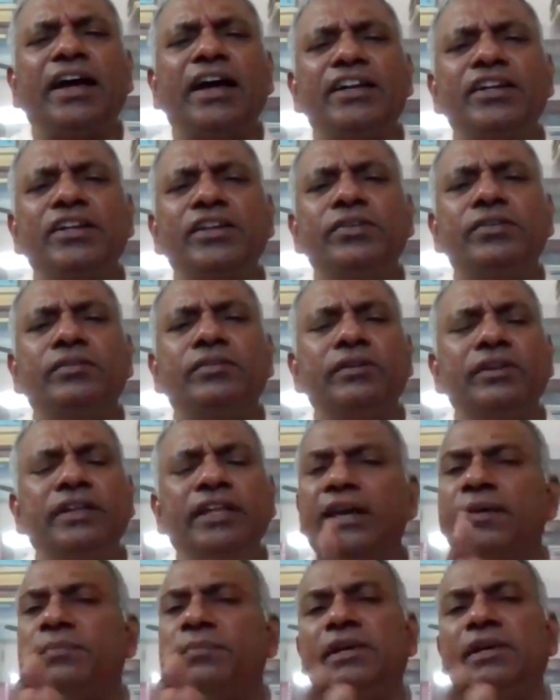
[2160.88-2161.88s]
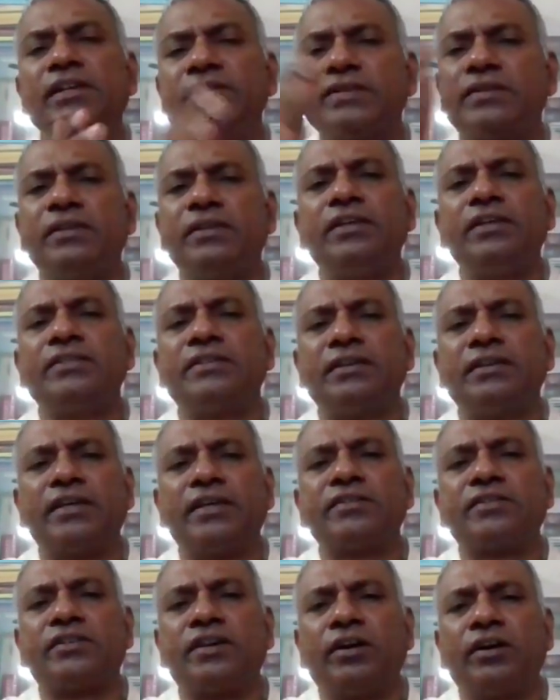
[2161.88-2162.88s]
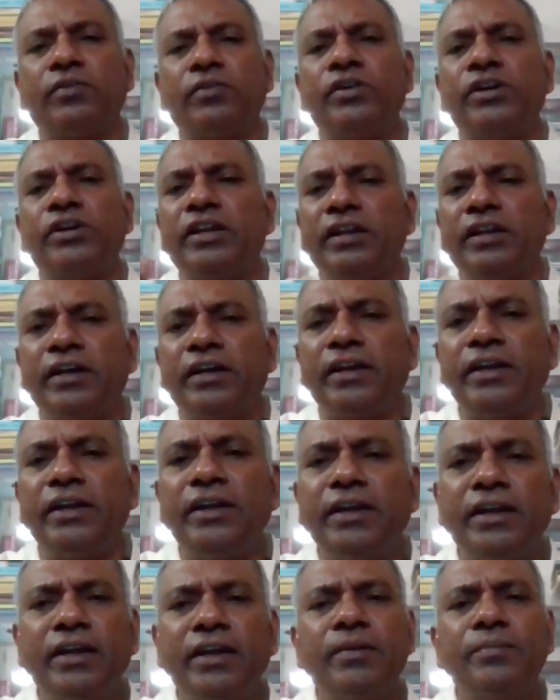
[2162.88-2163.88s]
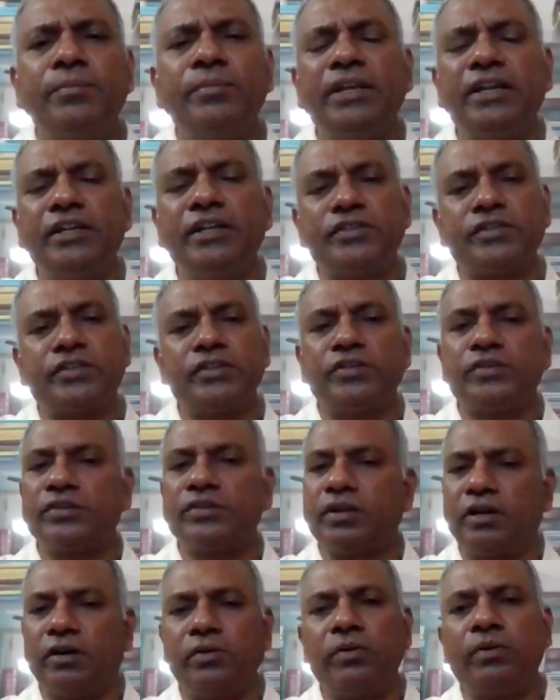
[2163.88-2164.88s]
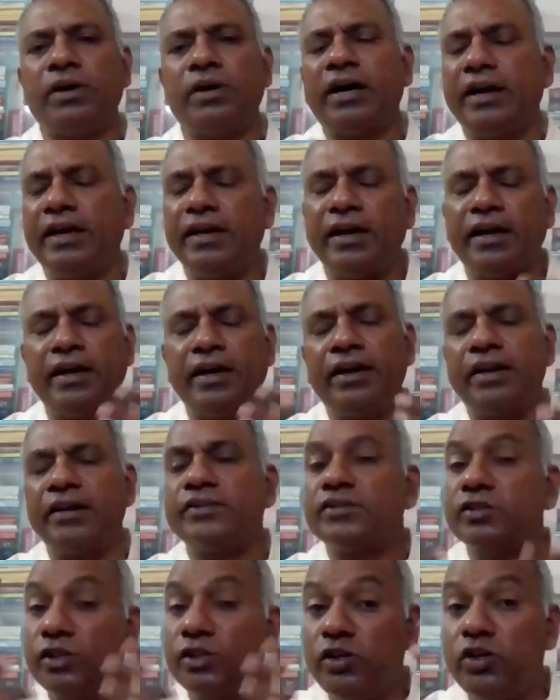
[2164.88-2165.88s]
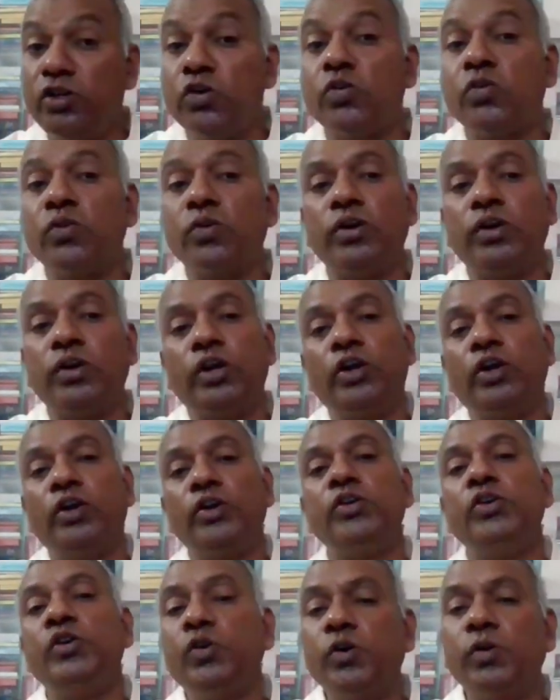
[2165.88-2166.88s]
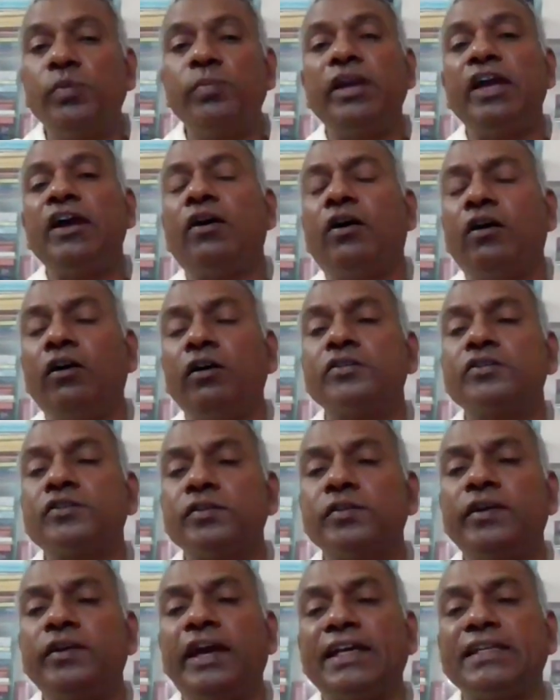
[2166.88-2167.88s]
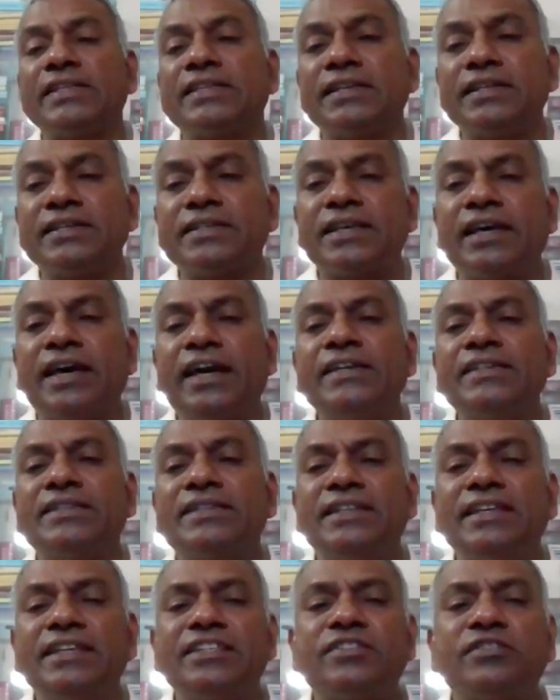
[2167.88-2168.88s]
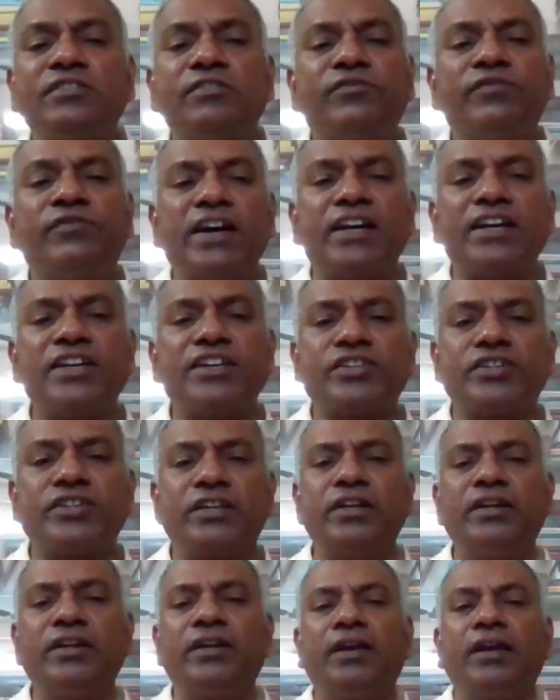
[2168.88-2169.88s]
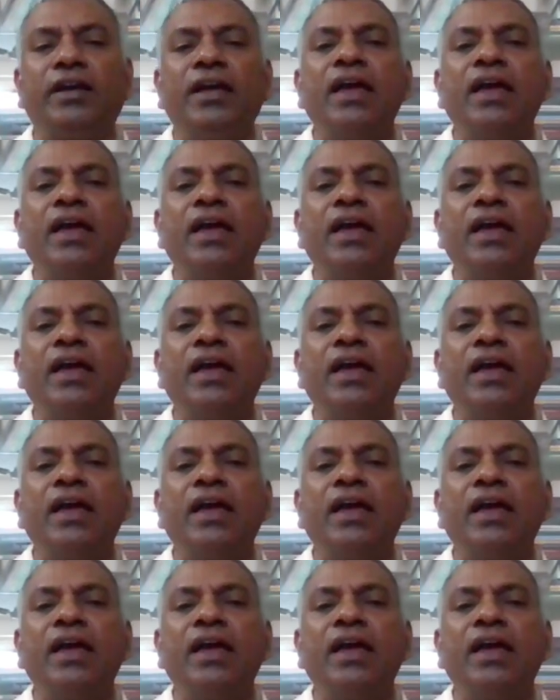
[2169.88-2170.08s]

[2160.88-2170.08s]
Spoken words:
at you. They means this extraordinary ministers. Now I address you. You may also exercise this function